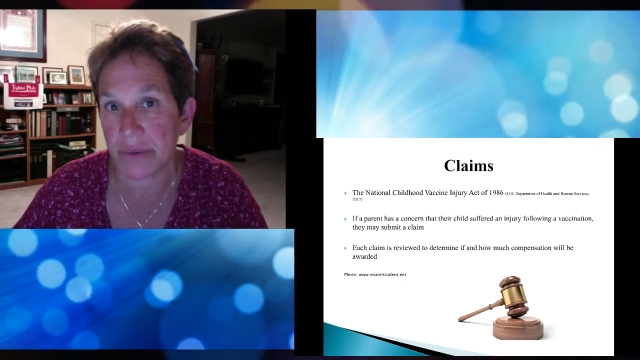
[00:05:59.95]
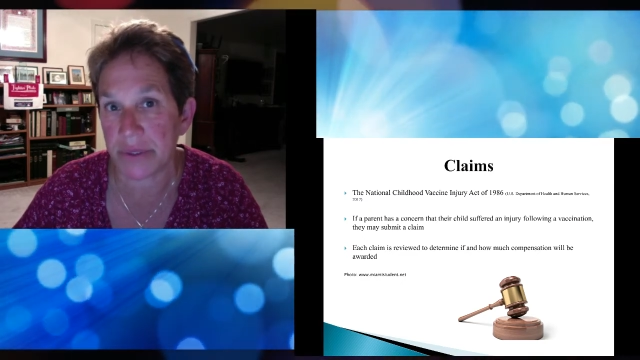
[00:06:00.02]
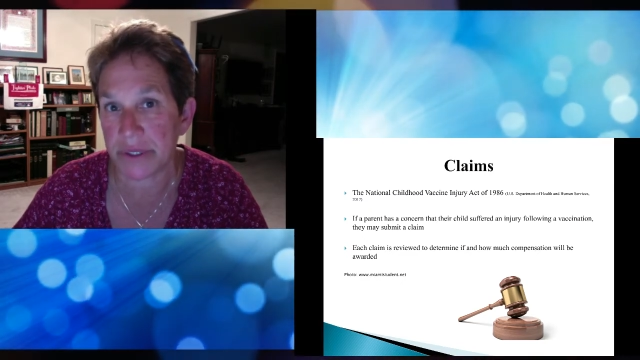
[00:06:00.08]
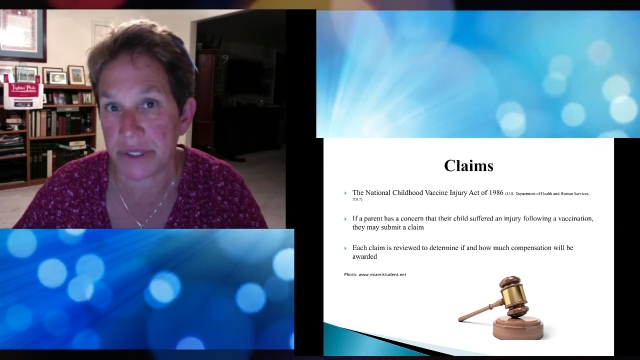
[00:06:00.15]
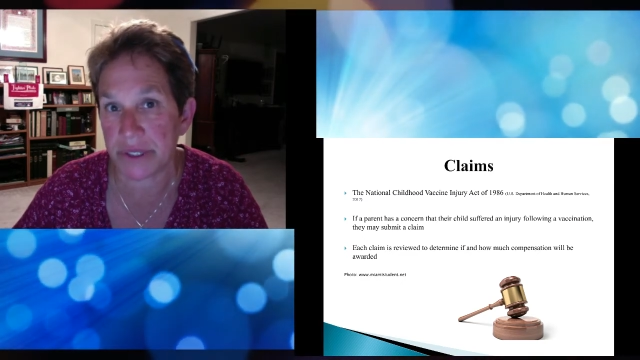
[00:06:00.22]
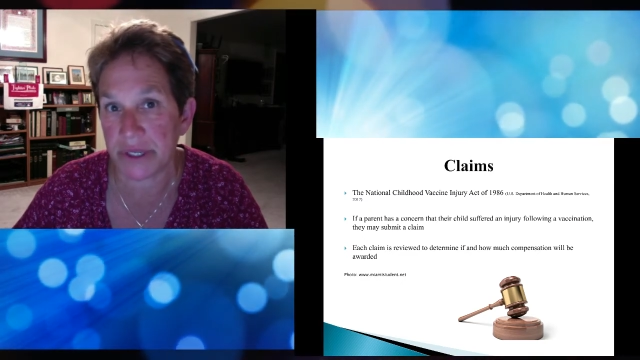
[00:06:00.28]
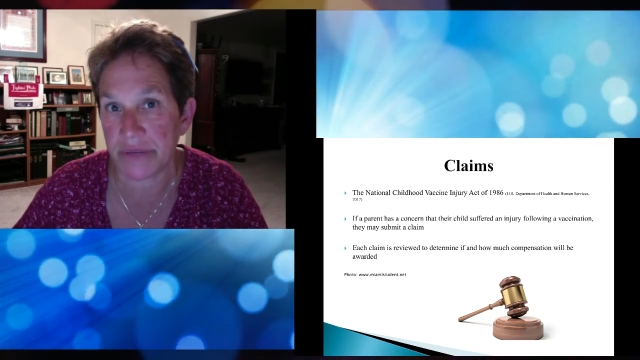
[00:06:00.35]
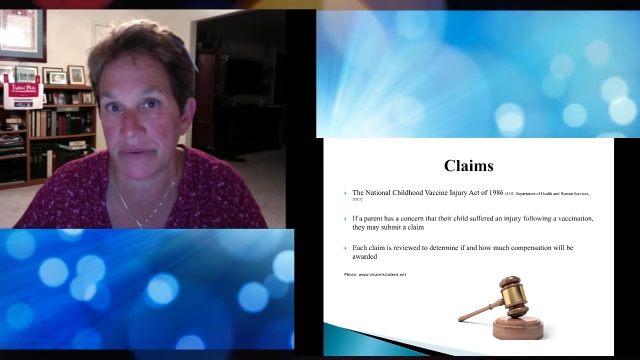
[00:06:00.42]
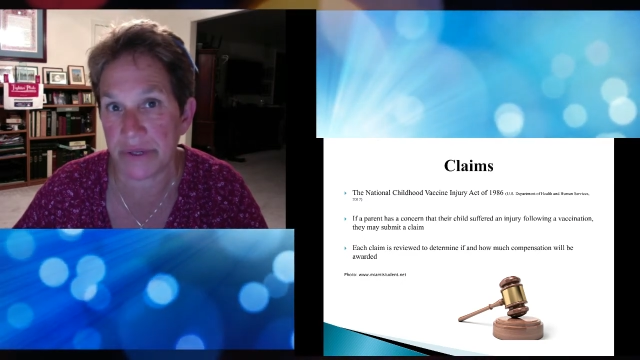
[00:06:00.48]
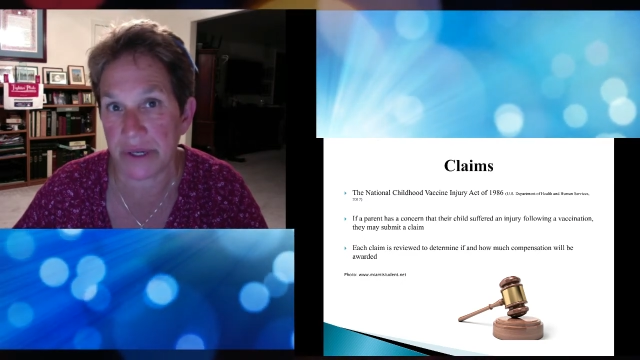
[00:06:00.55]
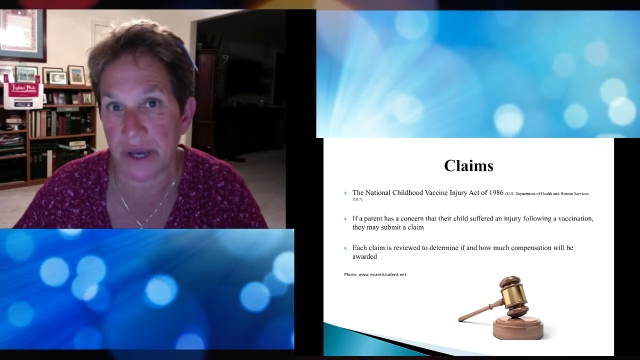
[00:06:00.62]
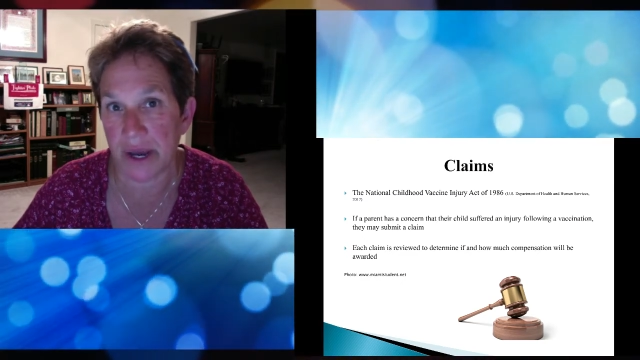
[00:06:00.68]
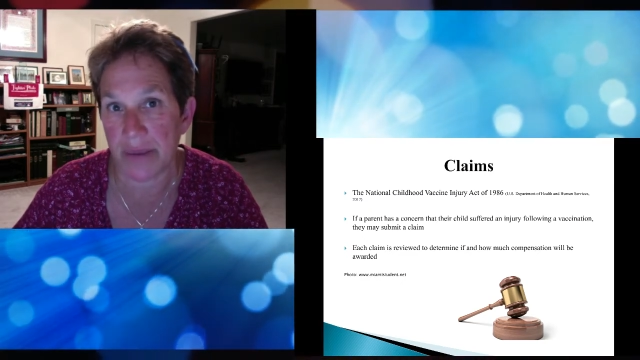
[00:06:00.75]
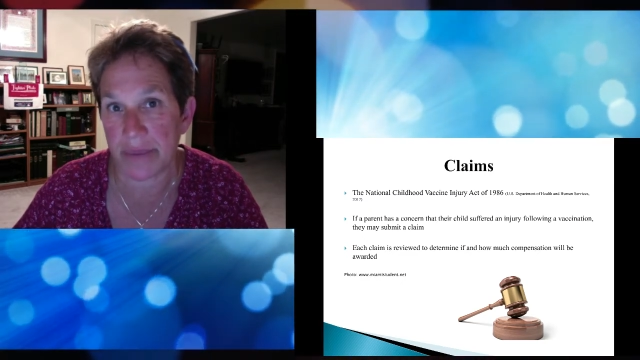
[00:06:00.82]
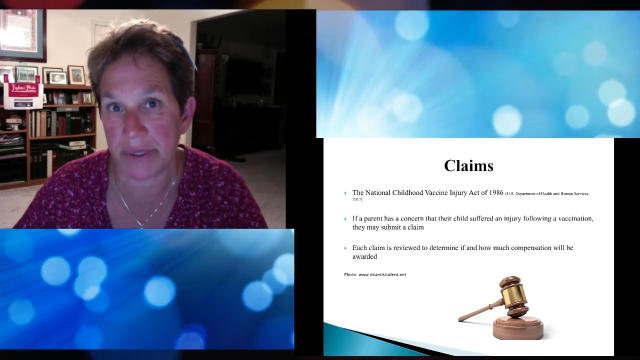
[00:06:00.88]
receive in
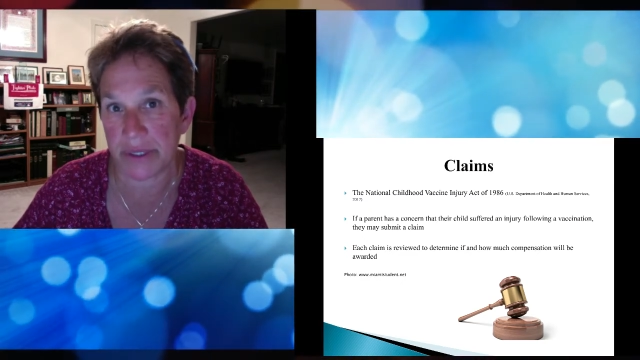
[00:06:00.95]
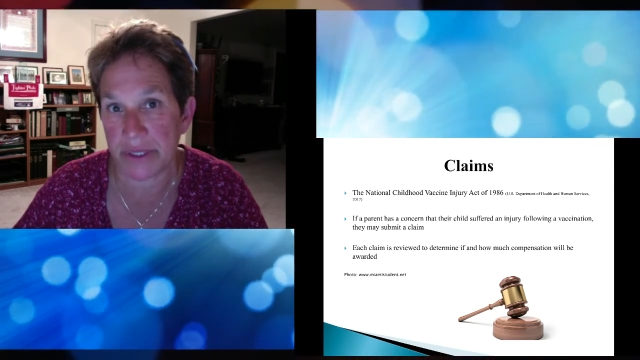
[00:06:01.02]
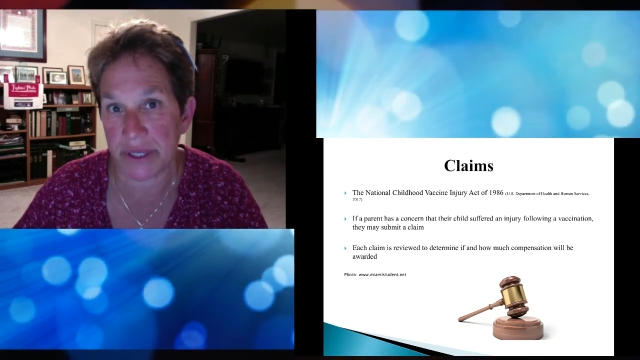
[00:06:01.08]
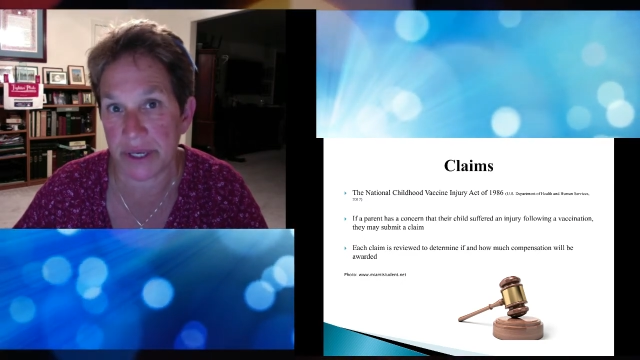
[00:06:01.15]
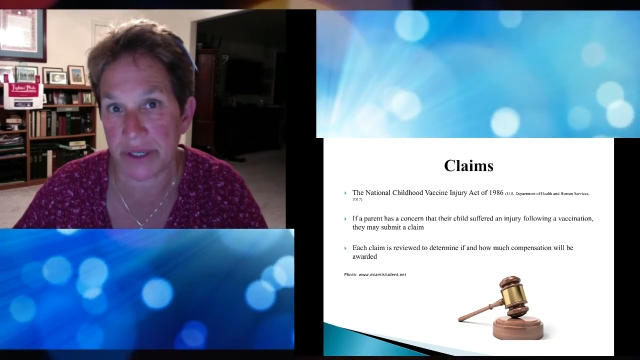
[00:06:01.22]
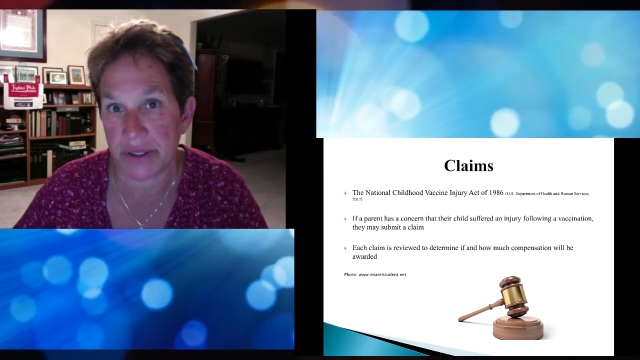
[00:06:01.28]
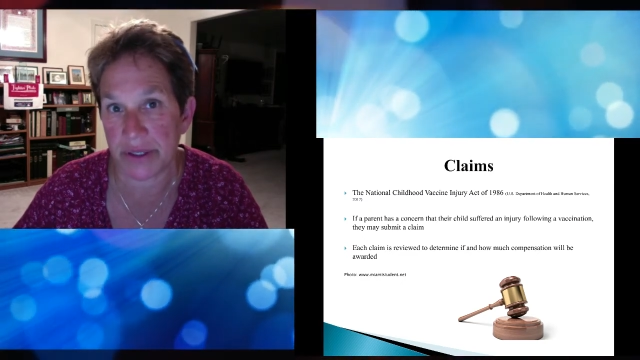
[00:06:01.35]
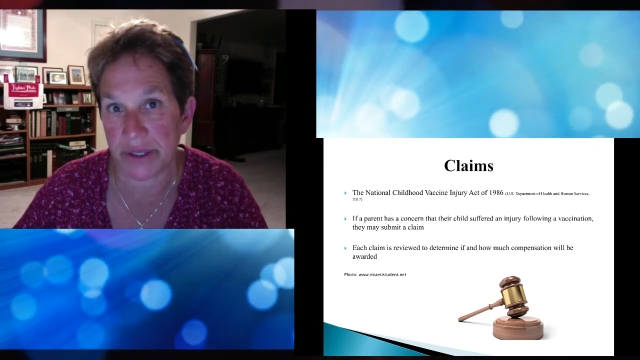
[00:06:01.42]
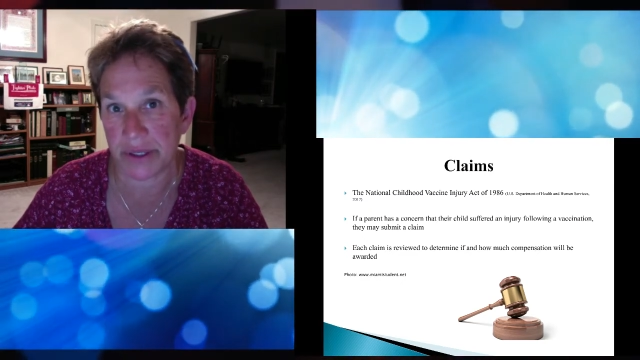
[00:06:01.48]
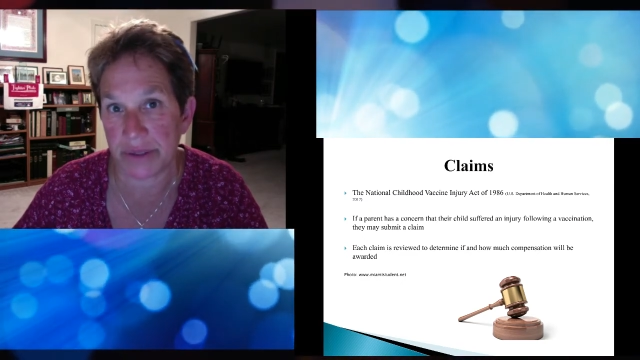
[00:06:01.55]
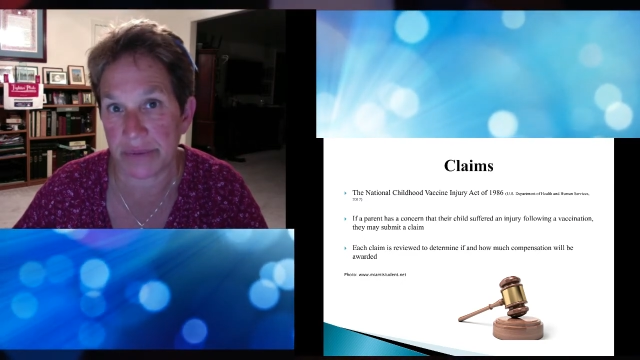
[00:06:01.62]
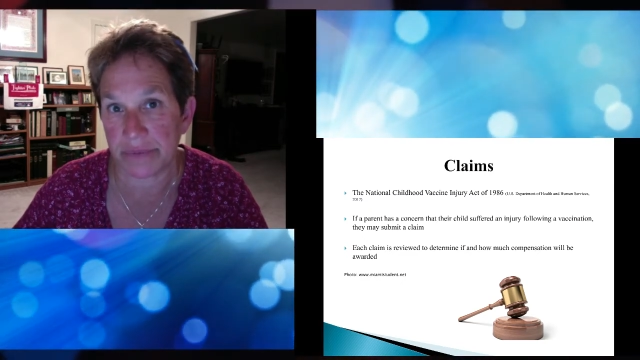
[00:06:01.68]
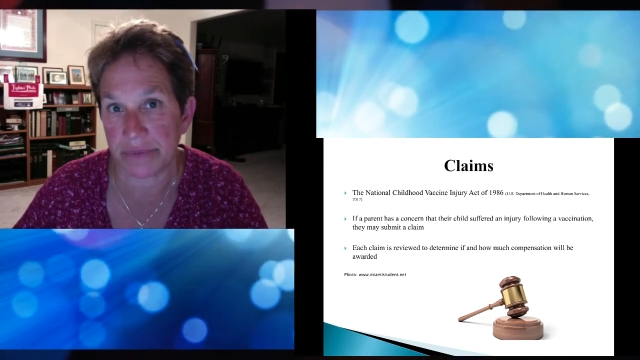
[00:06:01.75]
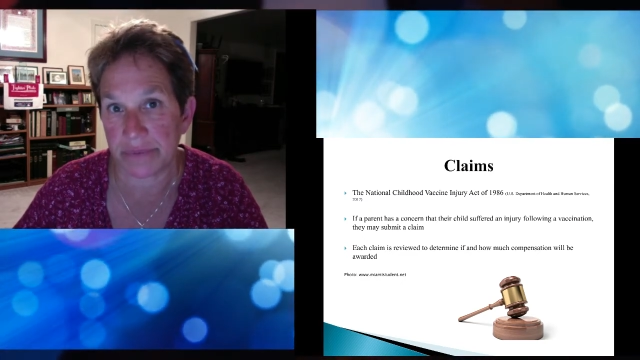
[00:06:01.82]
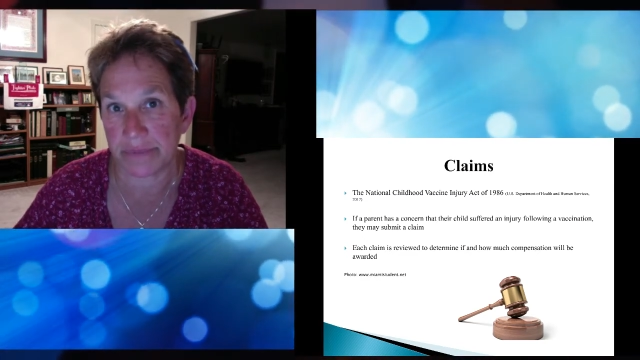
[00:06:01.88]

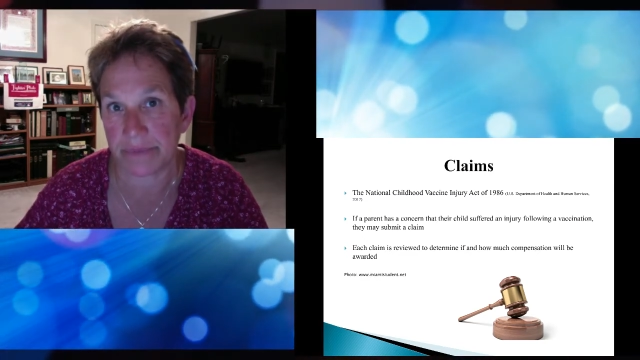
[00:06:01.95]
compensation.